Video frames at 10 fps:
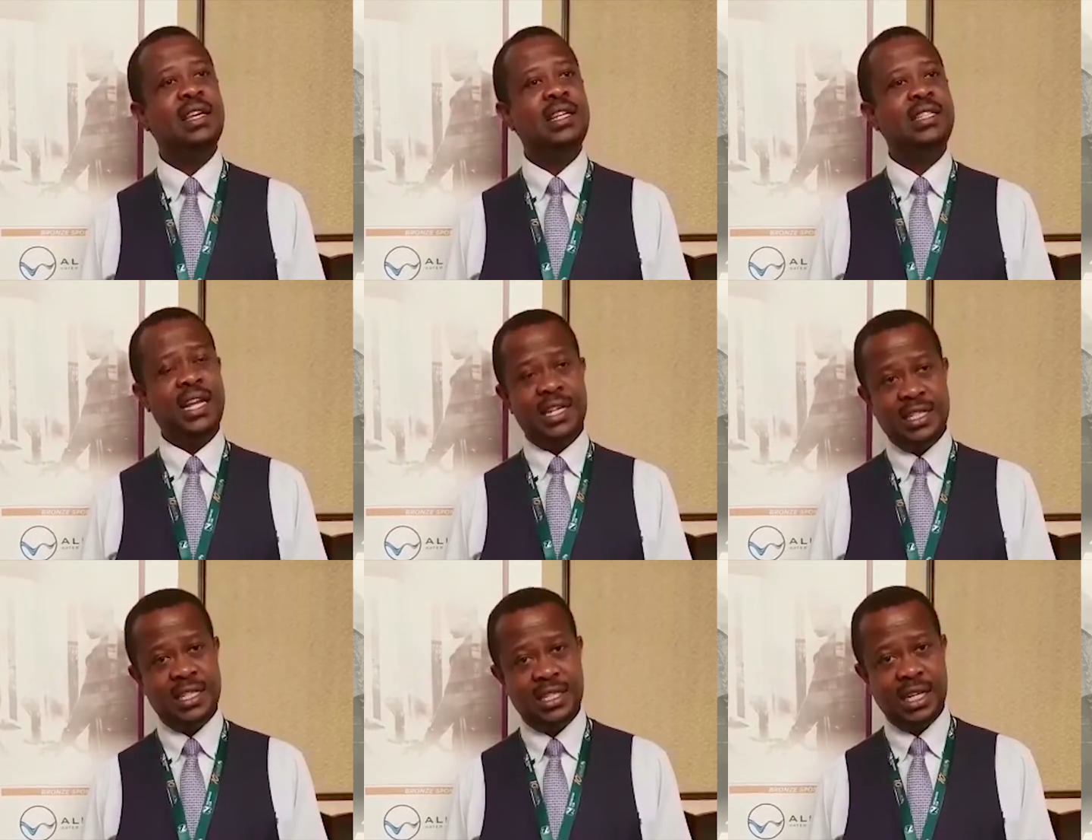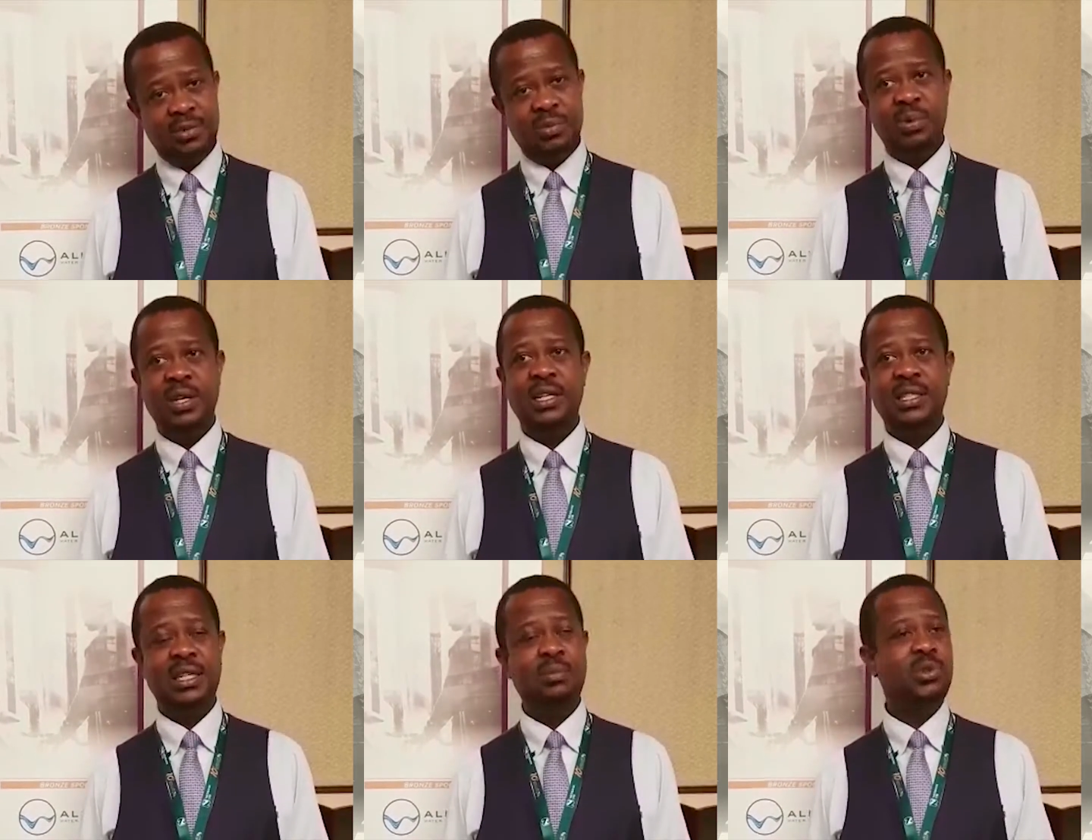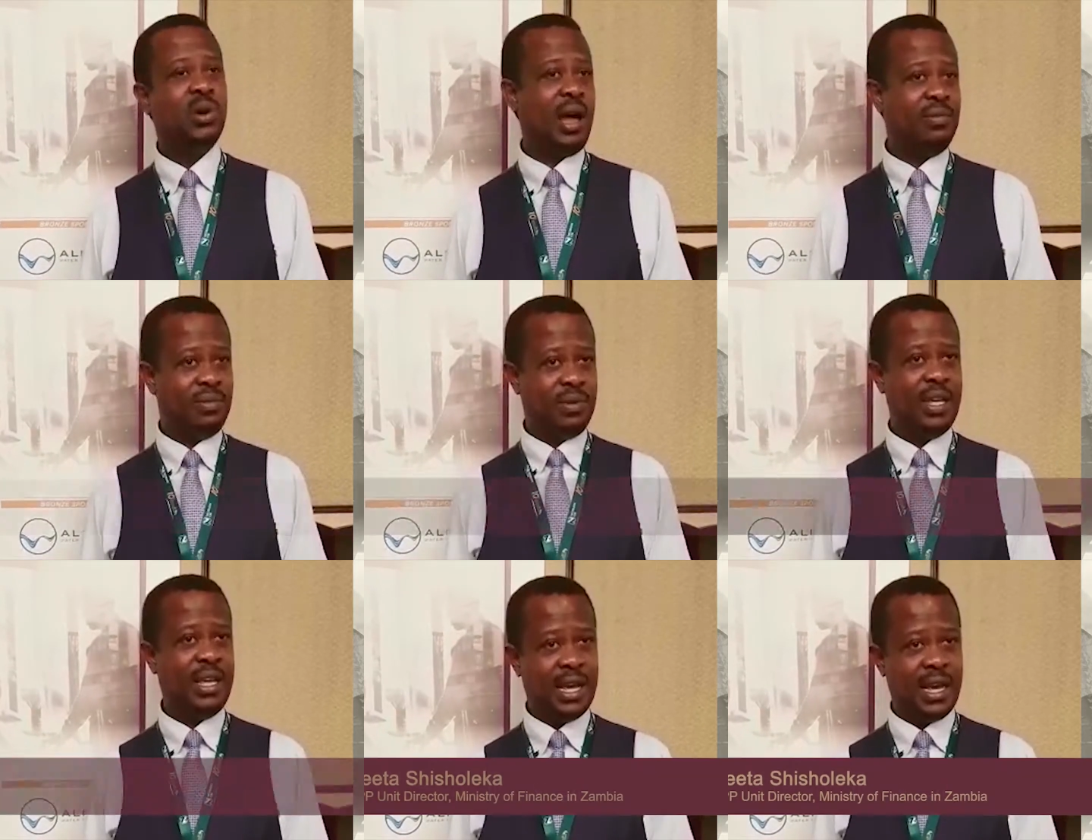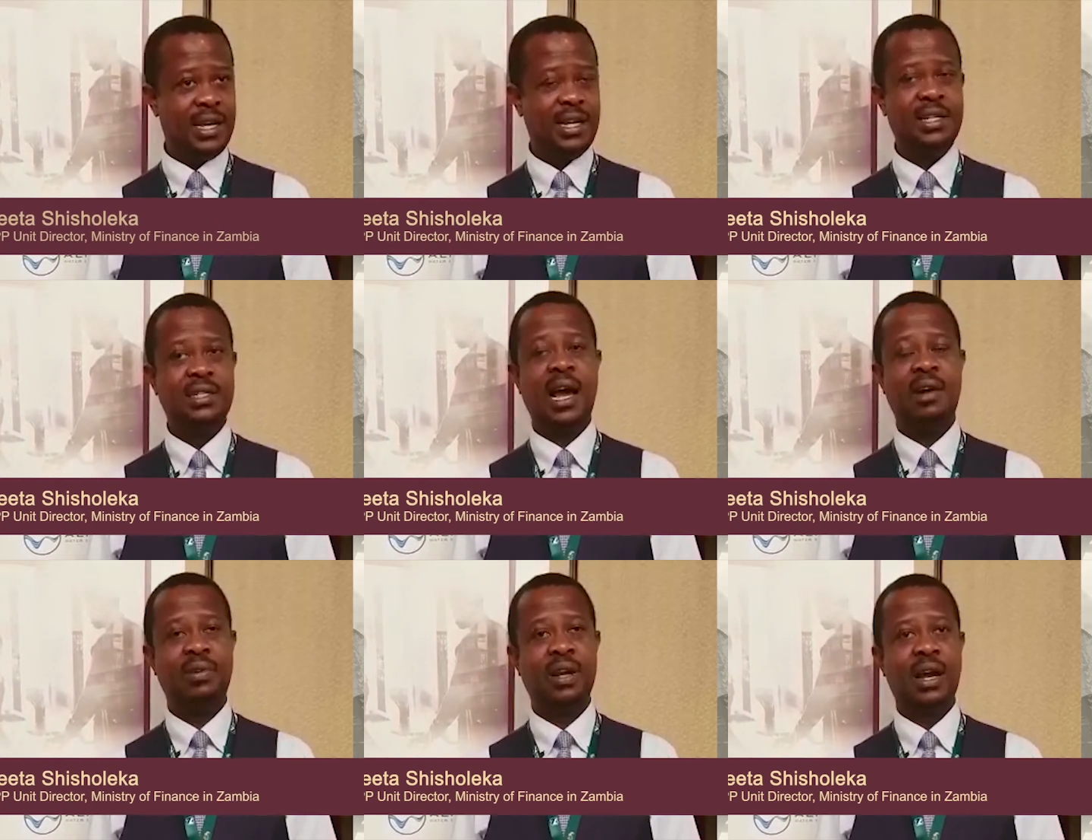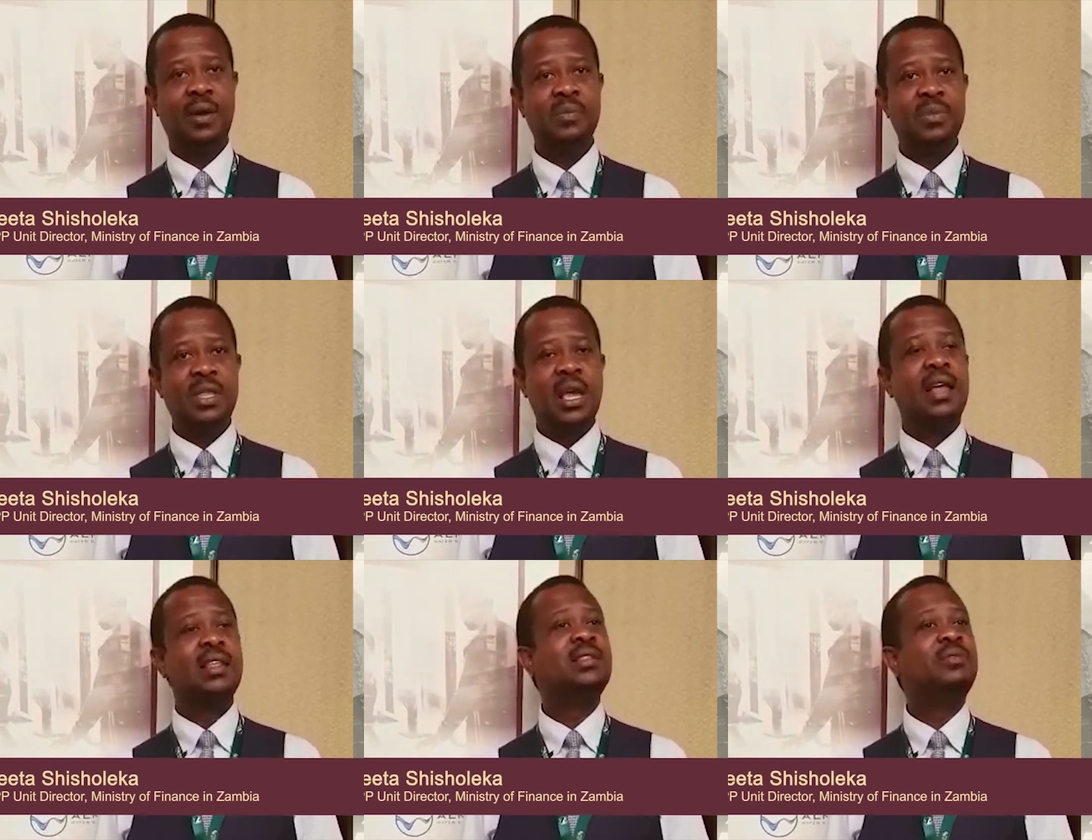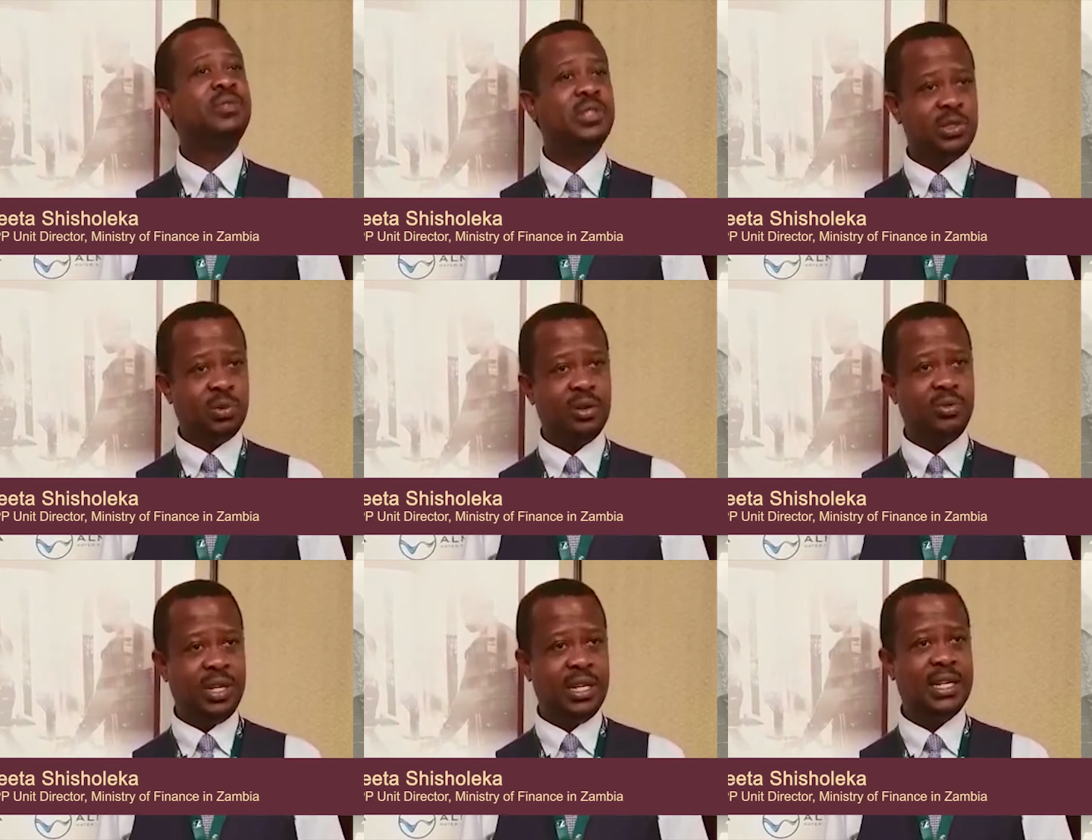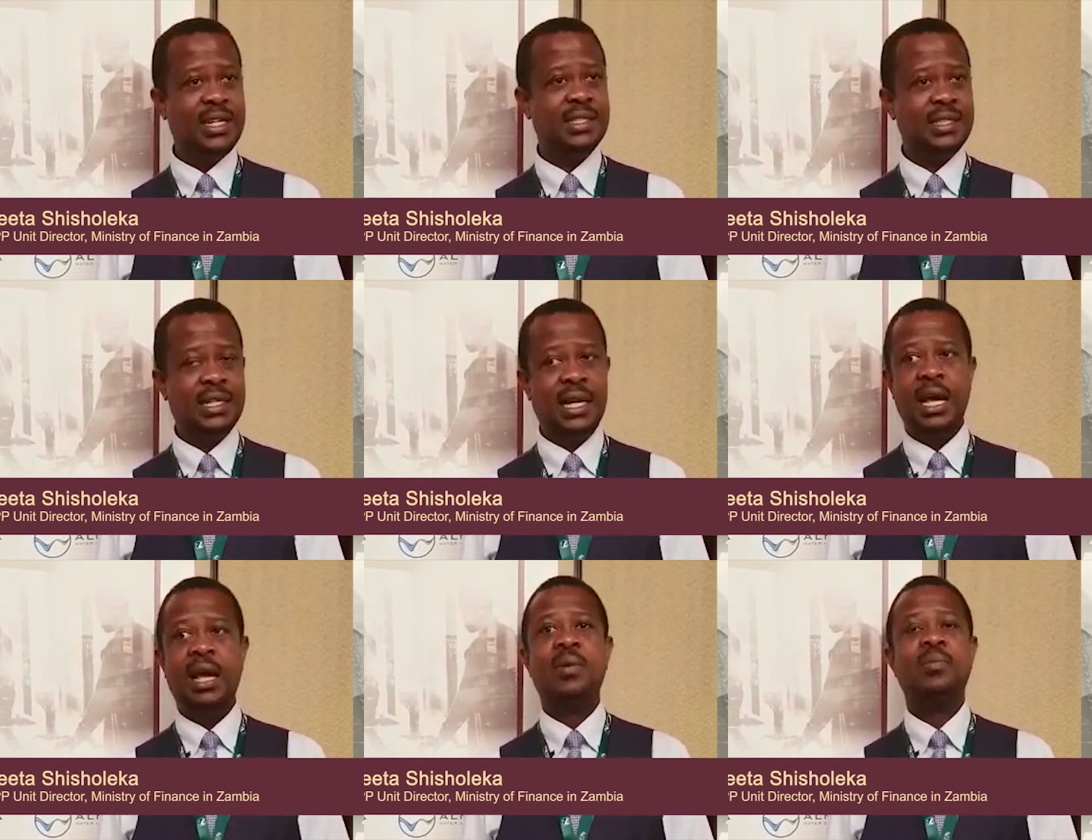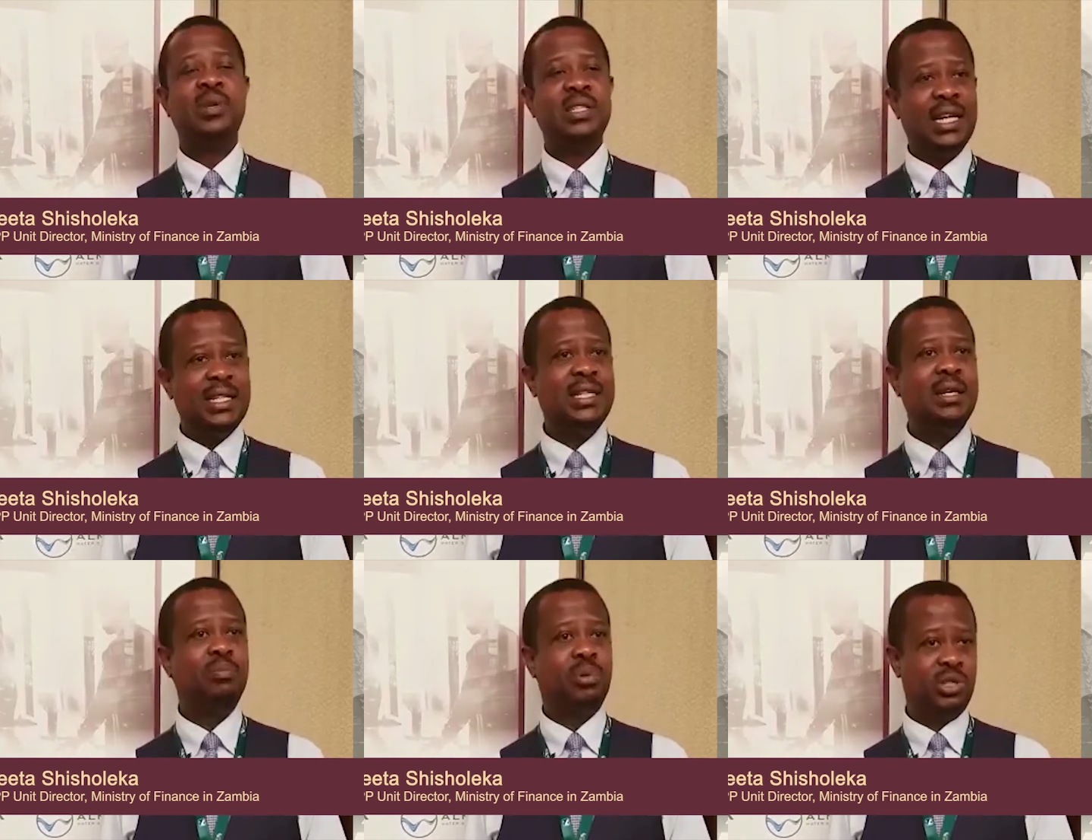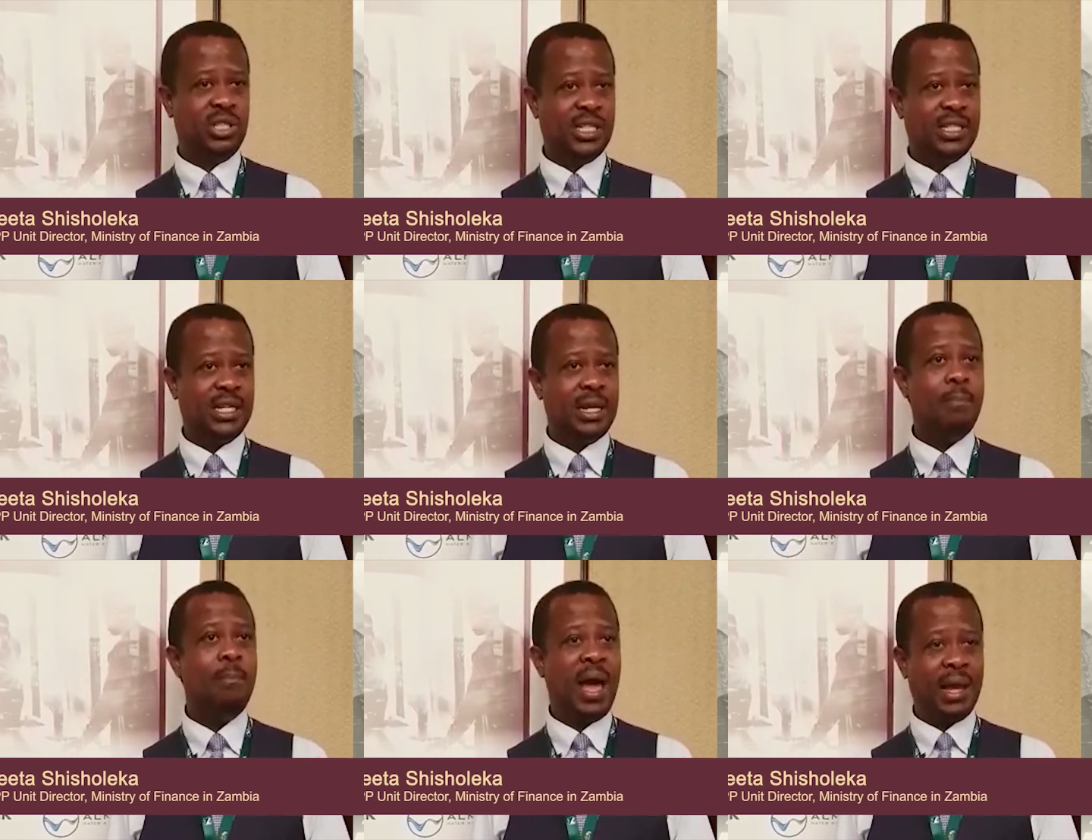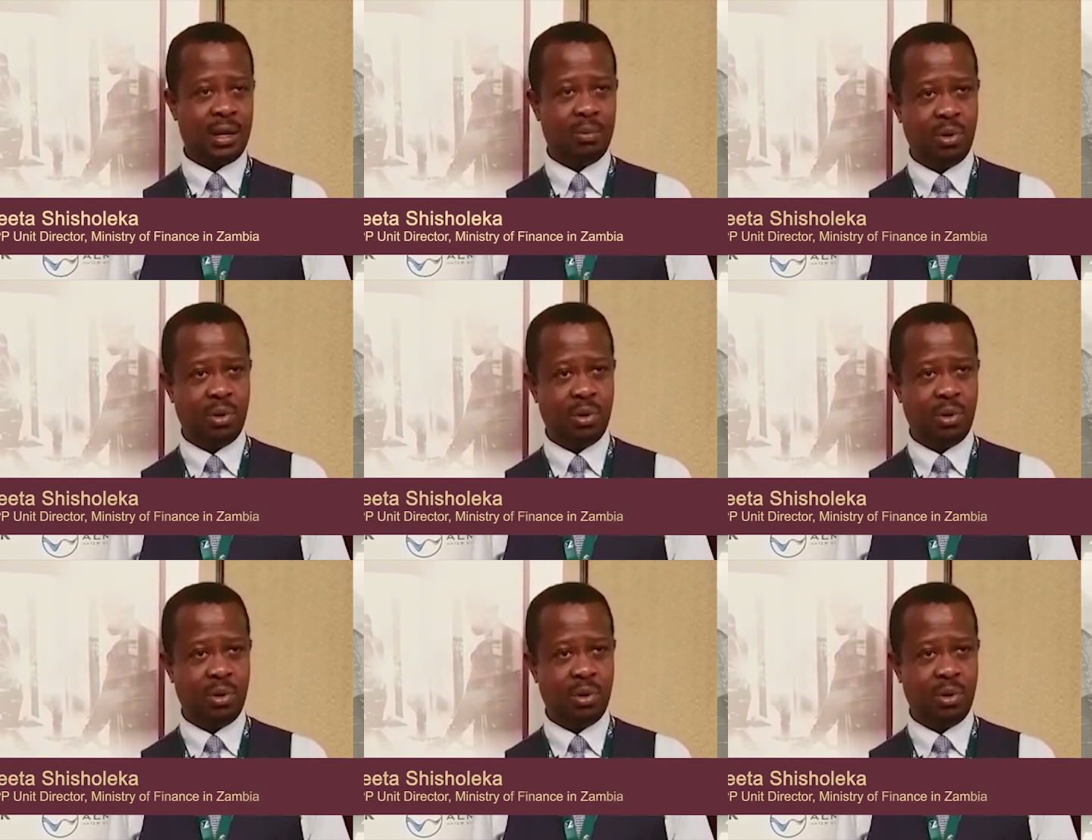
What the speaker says: challenges that we seem to have here in Africa, I think the first one really is presenting projects that are bankable.